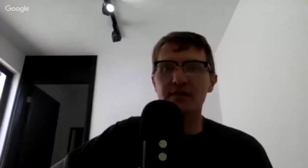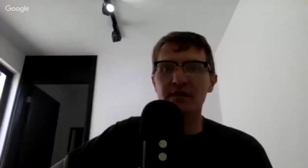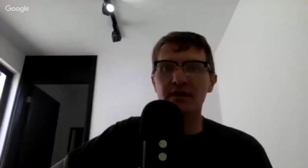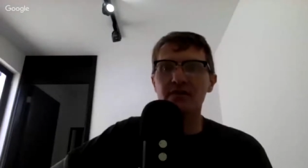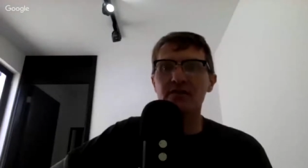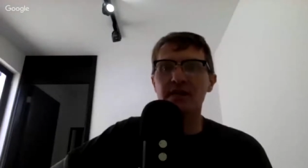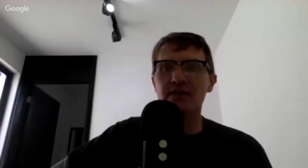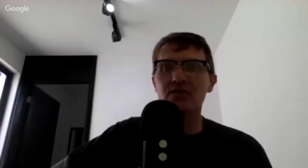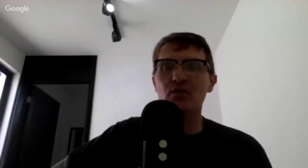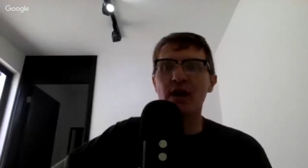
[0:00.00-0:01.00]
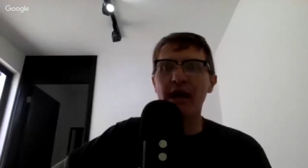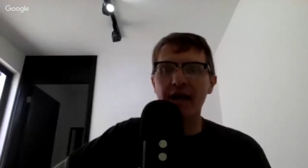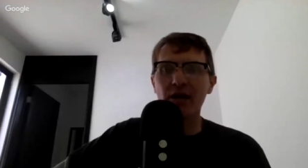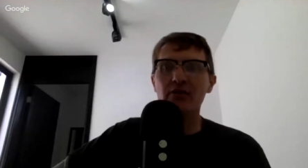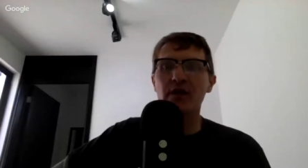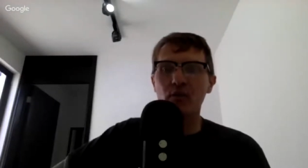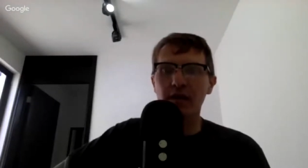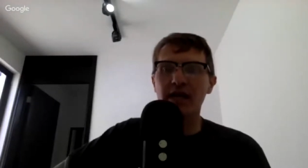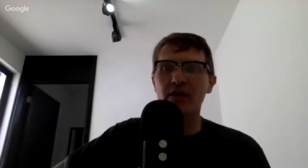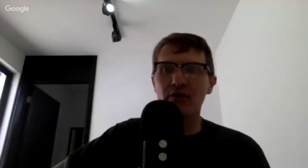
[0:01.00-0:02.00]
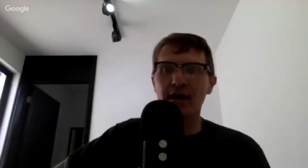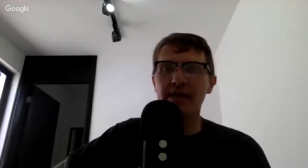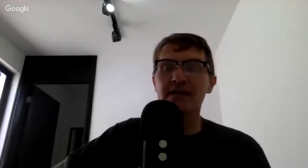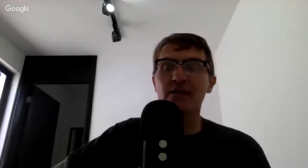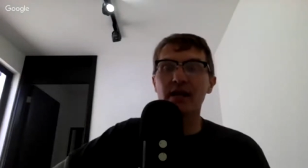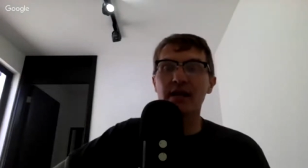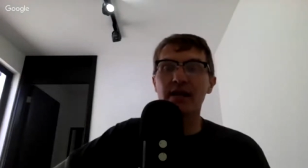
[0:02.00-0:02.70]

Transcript: themselves as to how they want to interact and,